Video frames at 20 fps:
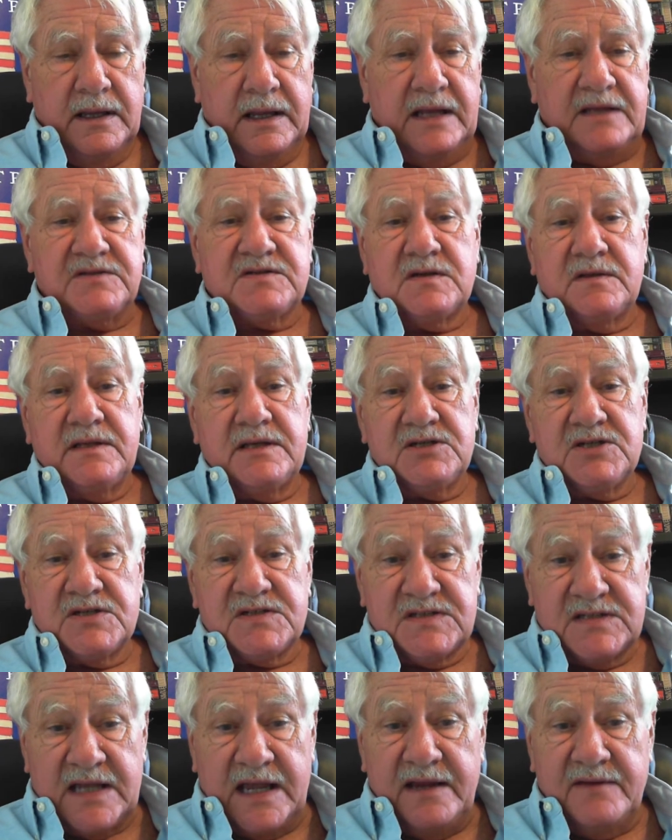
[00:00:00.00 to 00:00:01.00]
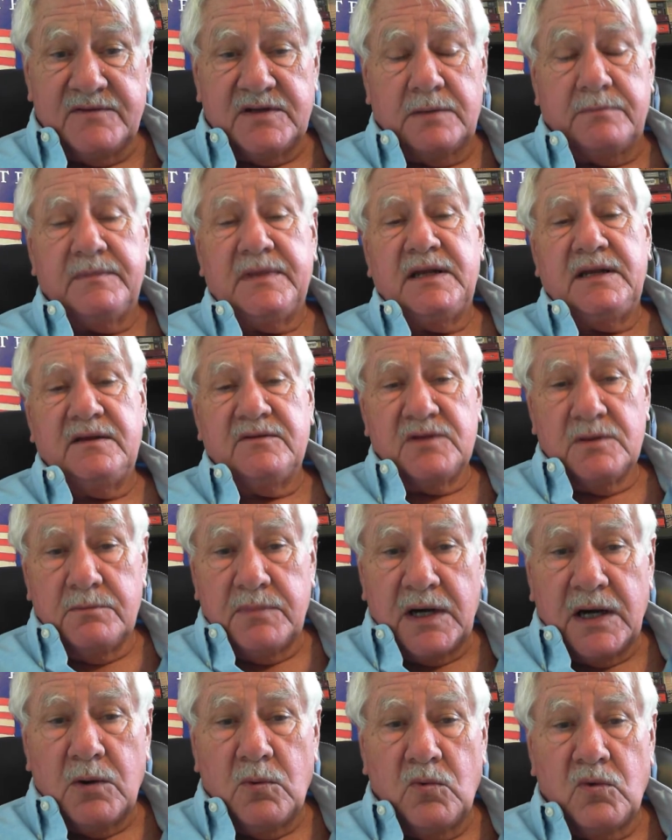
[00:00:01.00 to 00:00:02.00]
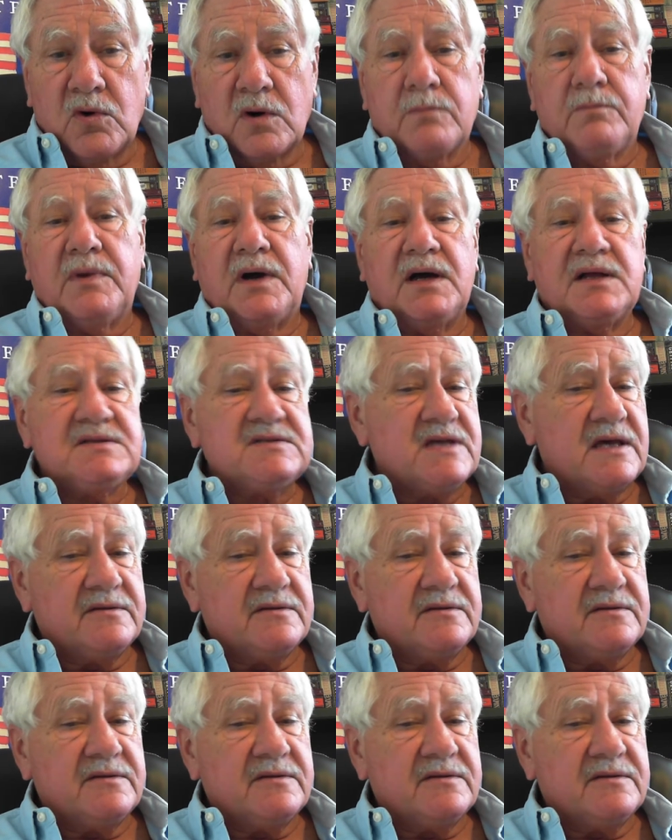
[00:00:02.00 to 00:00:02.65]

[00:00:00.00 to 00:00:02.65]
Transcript: And so they just saved it. Many of them bought war bonds,